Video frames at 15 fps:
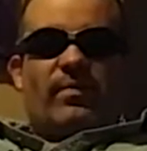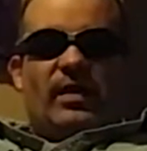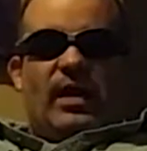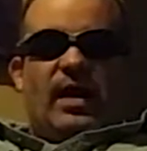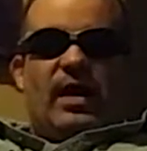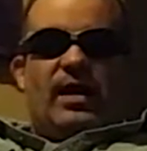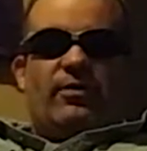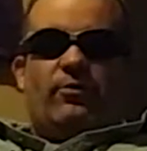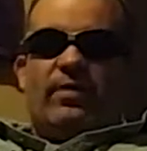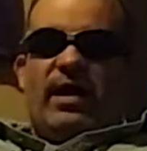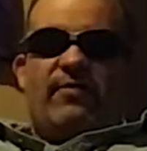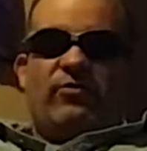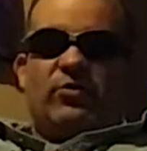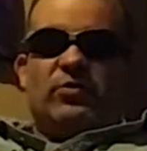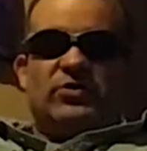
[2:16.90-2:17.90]
I don't
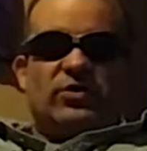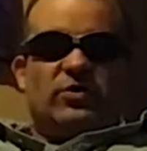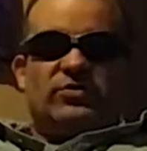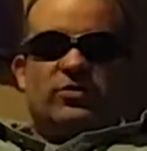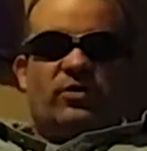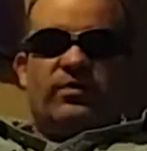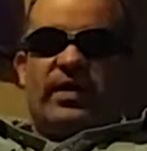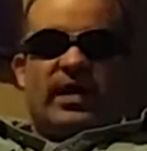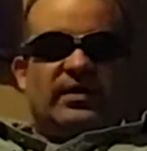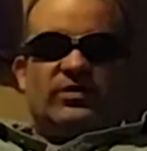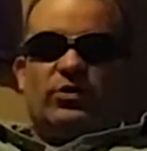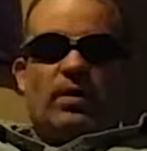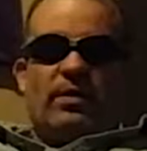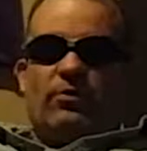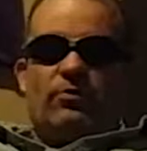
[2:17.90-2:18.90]
have any results on that,
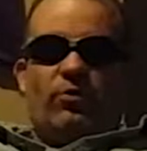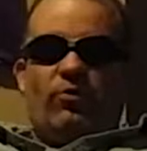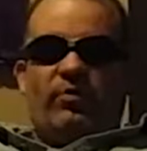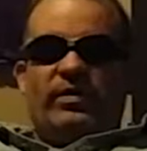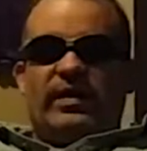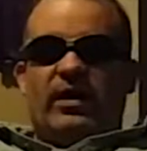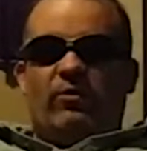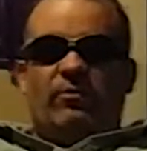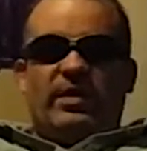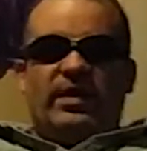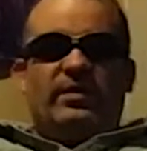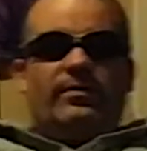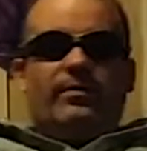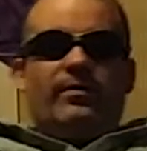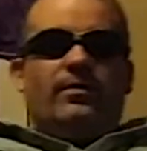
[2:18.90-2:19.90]
so I don't know when that'll
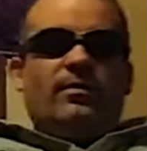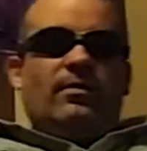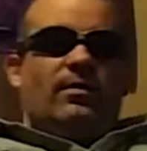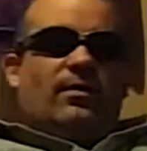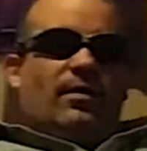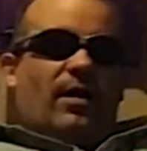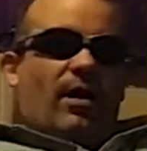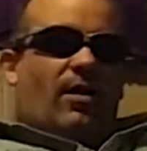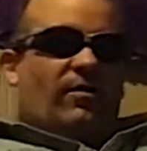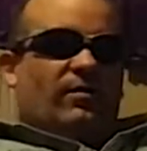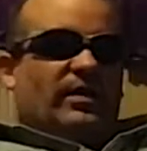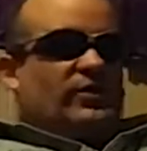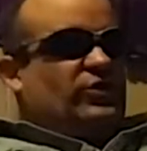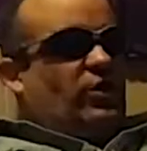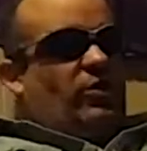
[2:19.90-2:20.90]
be. I'll
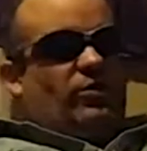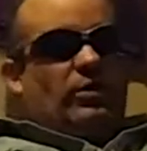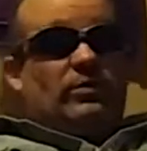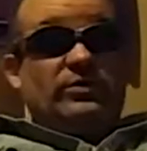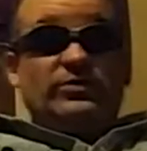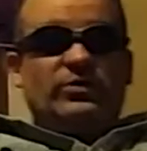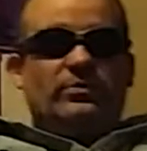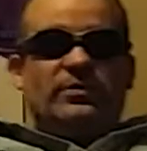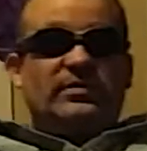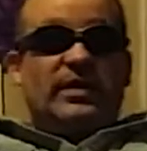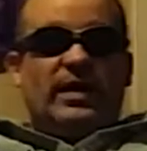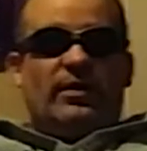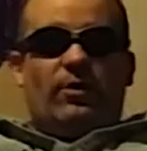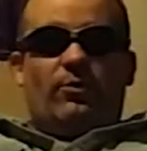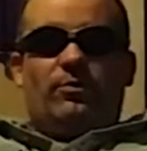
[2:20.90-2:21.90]
let y'all know as soon as I
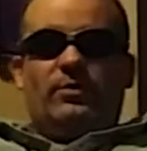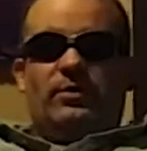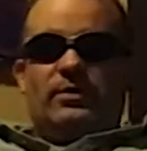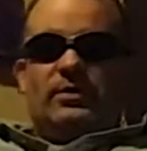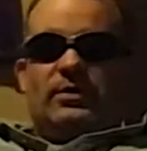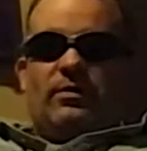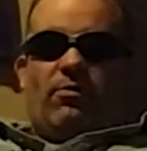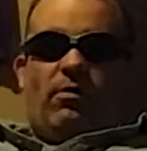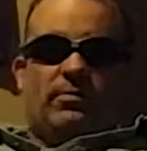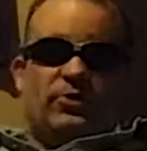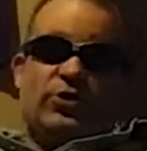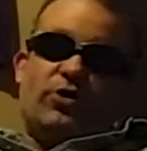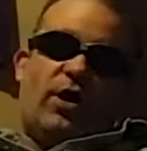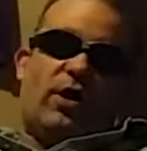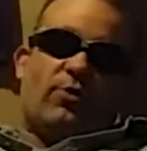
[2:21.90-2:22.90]
know. Or I'm sure
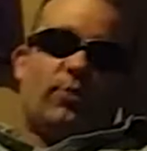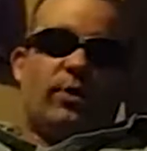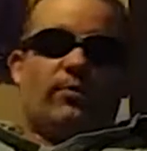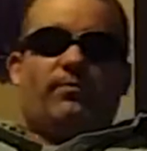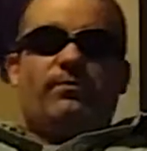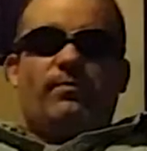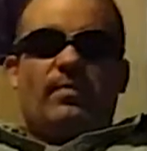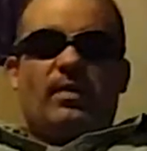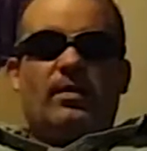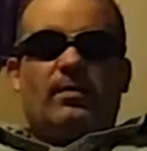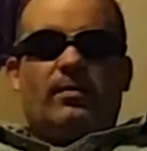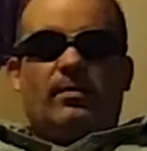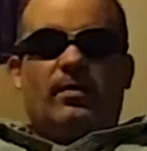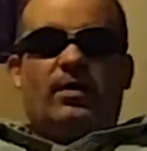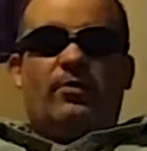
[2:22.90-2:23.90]
Doc will.
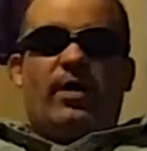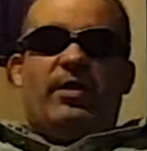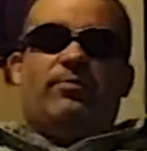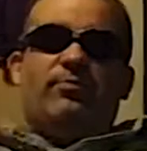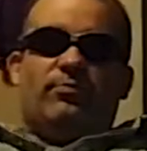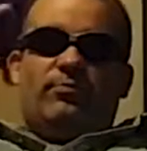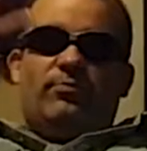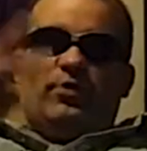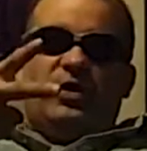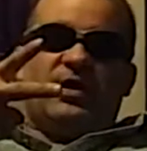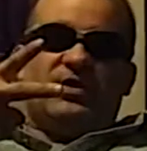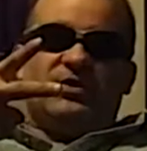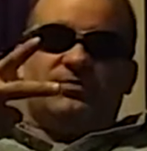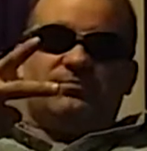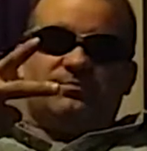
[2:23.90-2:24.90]
Anyway, peace.